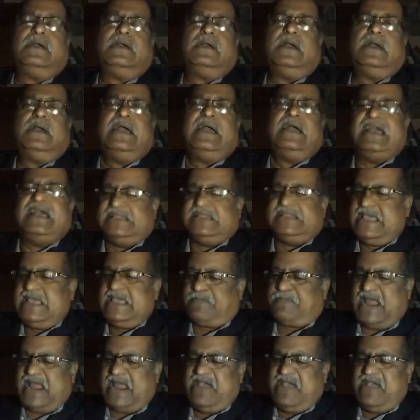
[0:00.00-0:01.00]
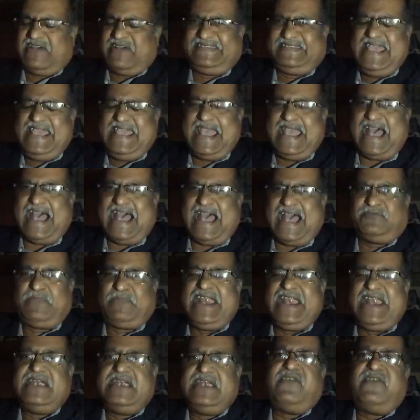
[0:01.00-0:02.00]
The privacy has been
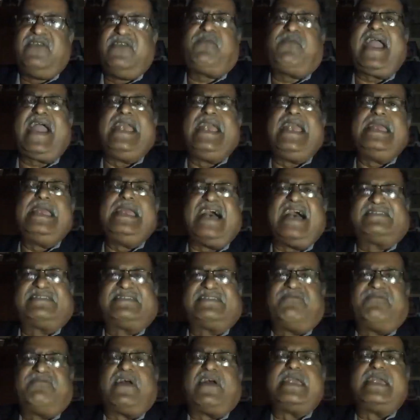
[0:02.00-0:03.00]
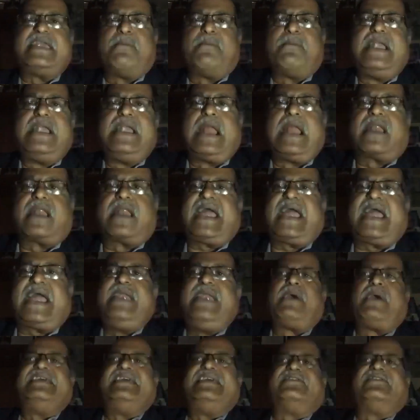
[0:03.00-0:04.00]
defined as a fundamental right by the
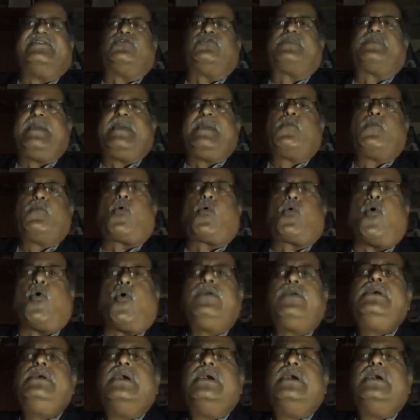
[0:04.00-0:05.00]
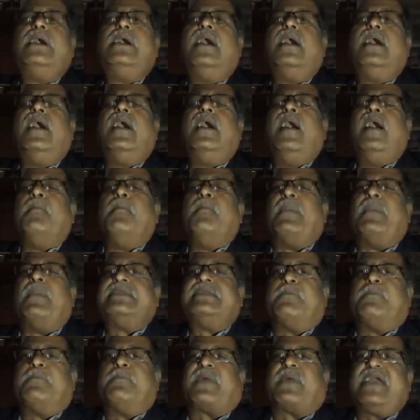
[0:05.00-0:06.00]
Supreme Court, but the
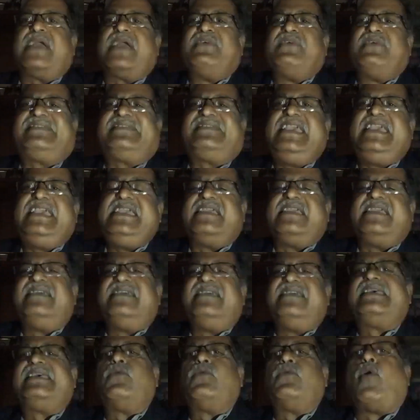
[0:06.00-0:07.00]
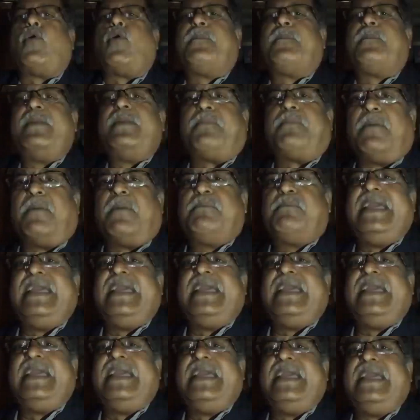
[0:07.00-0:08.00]
privacy is in open public
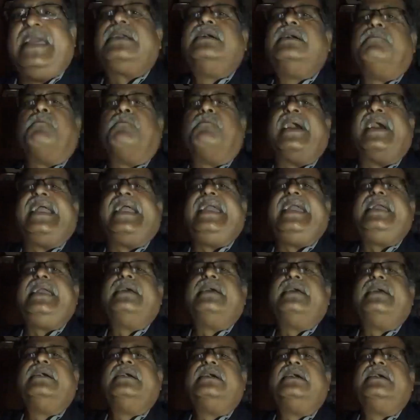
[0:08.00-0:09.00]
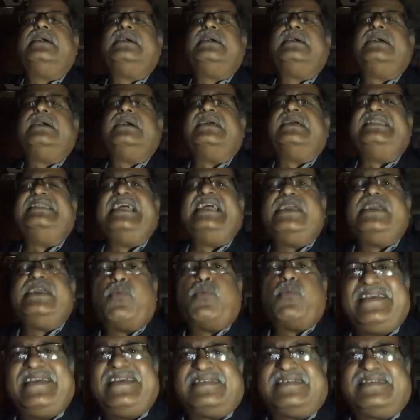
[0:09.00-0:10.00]
by the
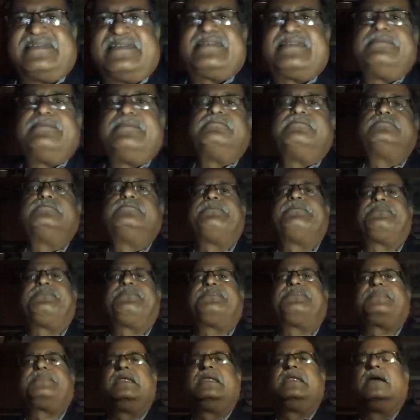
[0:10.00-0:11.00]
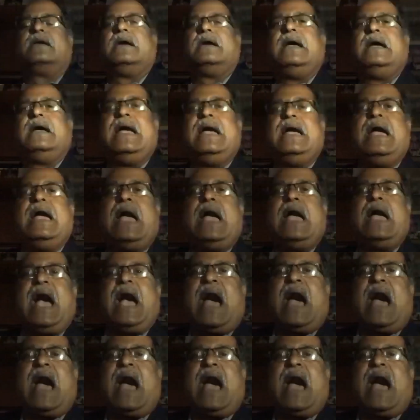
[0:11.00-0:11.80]
devices. And when